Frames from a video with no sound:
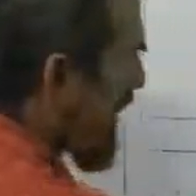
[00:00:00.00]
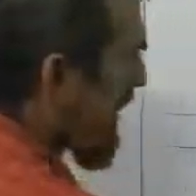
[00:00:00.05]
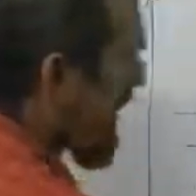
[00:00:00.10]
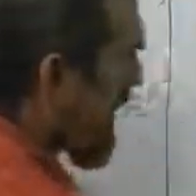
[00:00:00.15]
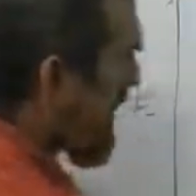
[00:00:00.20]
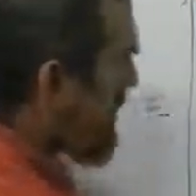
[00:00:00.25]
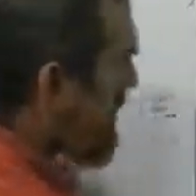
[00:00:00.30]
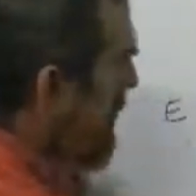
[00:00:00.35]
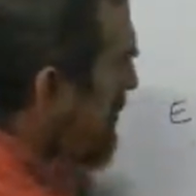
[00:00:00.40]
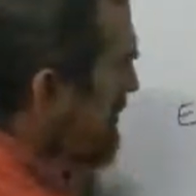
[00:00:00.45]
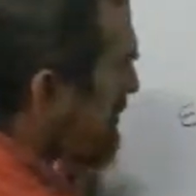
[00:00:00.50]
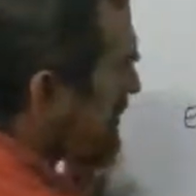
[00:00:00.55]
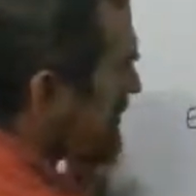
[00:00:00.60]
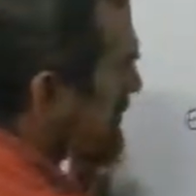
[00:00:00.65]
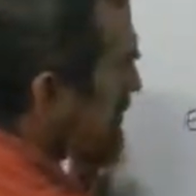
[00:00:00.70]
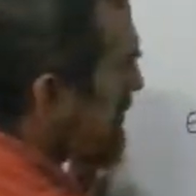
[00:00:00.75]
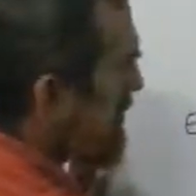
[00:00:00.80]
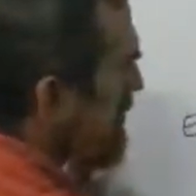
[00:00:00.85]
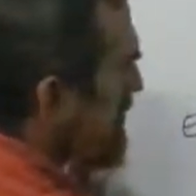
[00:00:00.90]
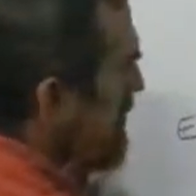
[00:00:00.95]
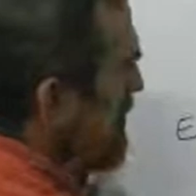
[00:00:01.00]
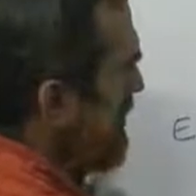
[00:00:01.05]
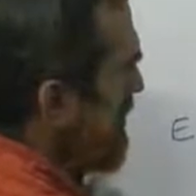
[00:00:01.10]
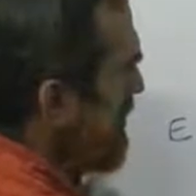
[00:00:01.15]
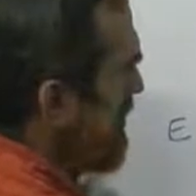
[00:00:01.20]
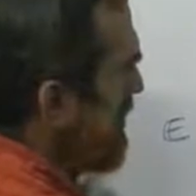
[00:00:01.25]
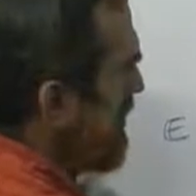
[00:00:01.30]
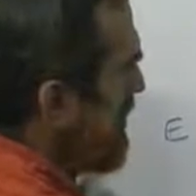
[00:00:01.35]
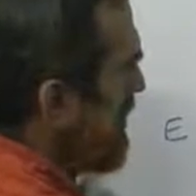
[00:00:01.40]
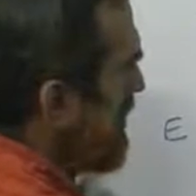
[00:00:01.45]
electrons,
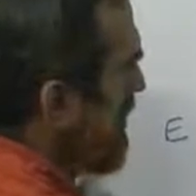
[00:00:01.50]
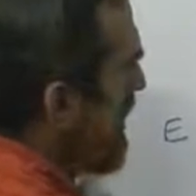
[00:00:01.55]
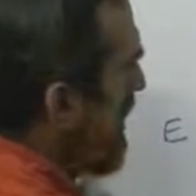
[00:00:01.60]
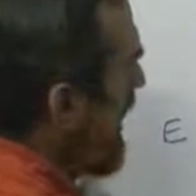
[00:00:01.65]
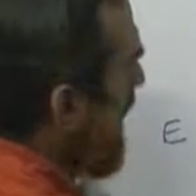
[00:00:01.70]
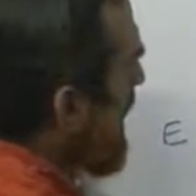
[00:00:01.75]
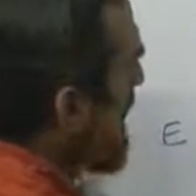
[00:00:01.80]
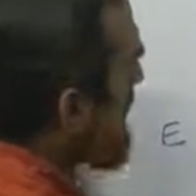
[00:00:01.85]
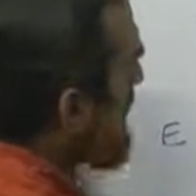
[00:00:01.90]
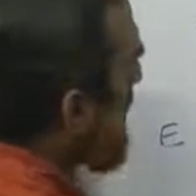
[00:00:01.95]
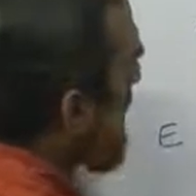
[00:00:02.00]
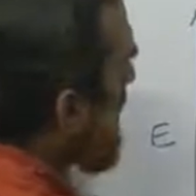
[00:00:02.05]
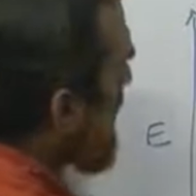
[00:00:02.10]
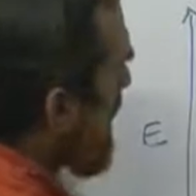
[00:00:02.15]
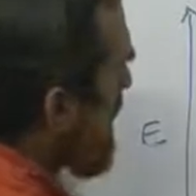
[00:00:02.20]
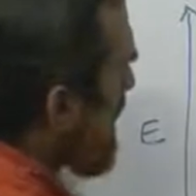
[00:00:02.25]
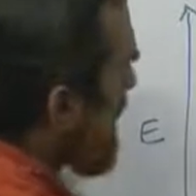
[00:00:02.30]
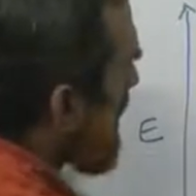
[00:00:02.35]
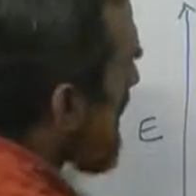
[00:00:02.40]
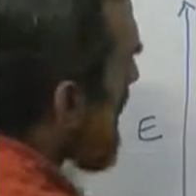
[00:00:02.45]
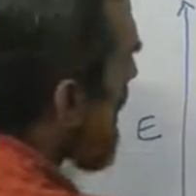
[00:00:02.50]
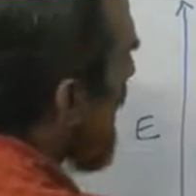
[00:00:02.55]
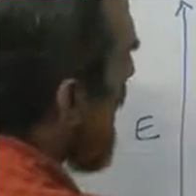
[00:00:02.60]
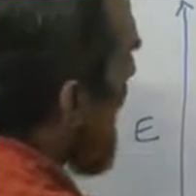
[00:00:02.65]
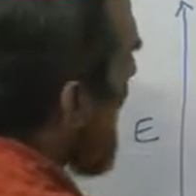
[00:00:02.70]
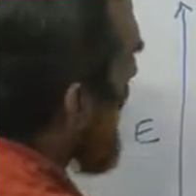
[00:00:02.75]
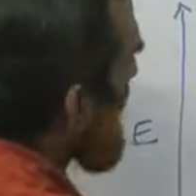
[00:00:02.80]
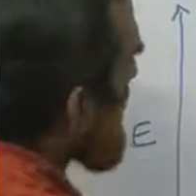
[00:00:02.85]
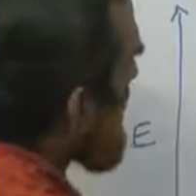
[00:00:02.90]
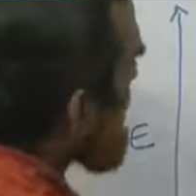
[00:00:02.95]
and then
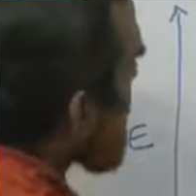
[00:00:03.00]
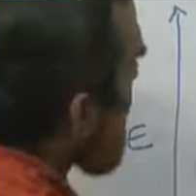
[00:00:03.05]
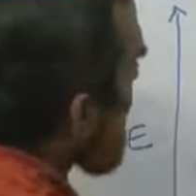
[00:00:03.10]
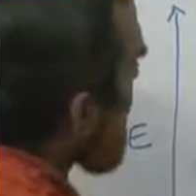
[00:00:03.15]
antibonding